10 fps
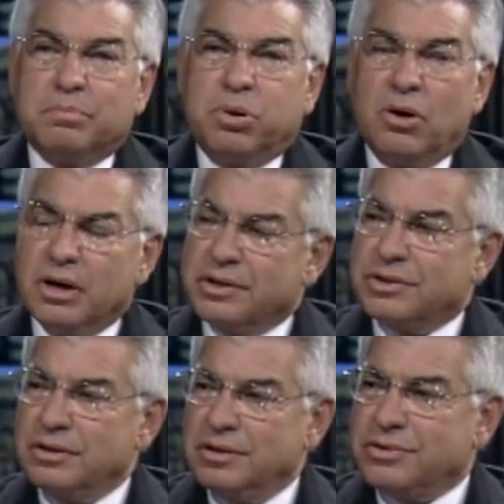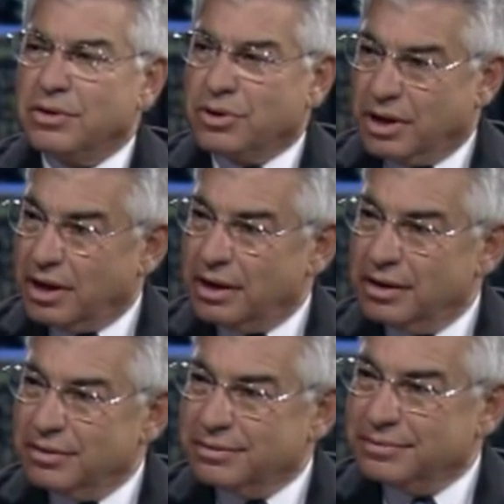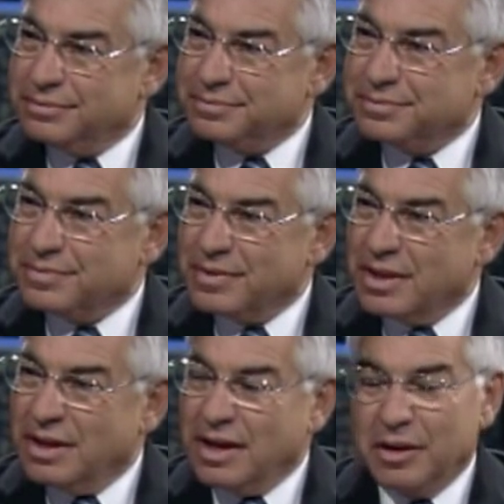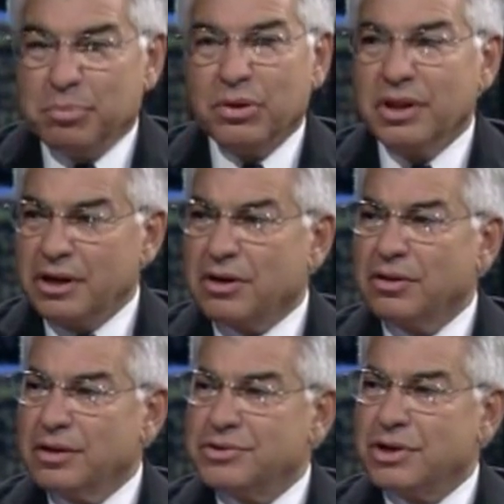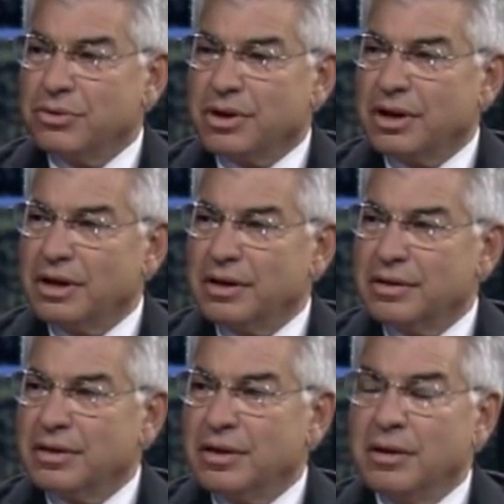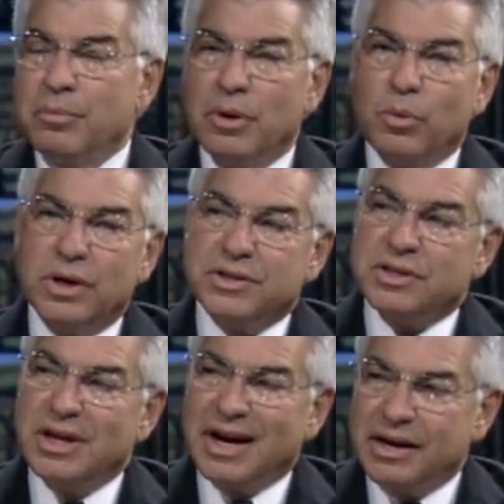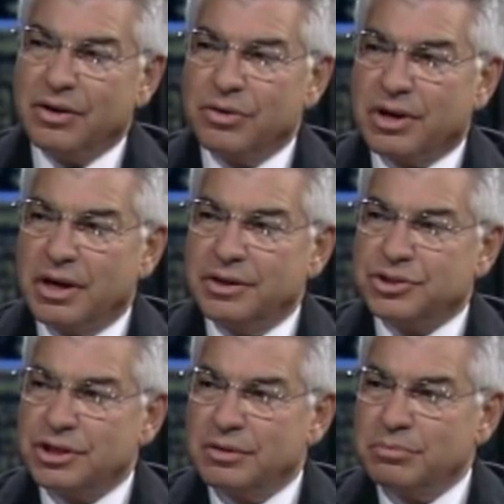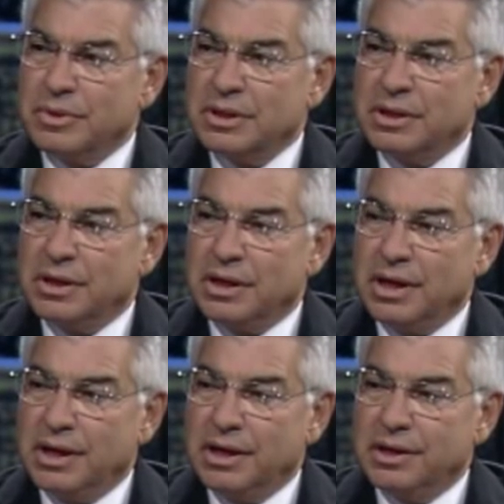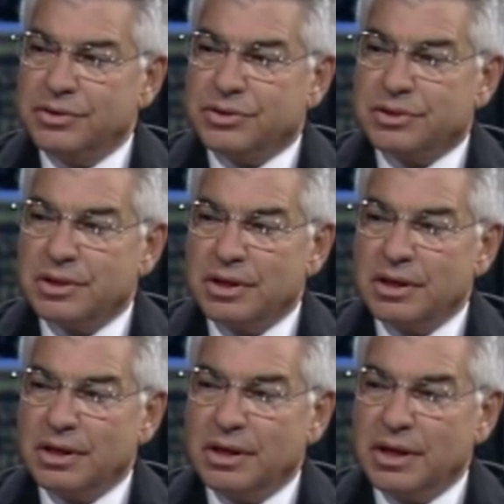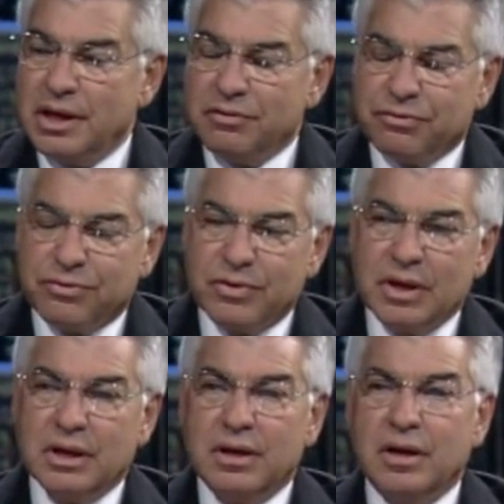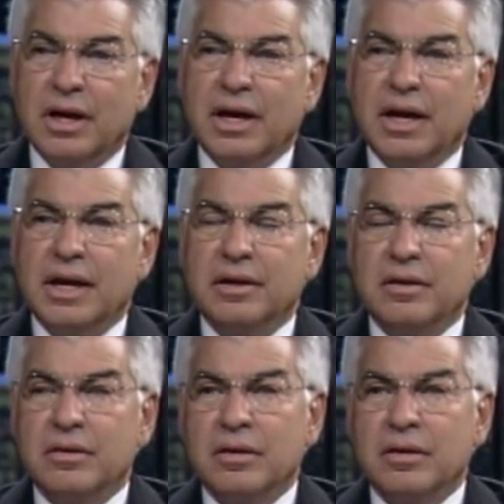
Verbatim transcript: partisan is okay. And political is okay. Well, what's not okay, Jim, is if an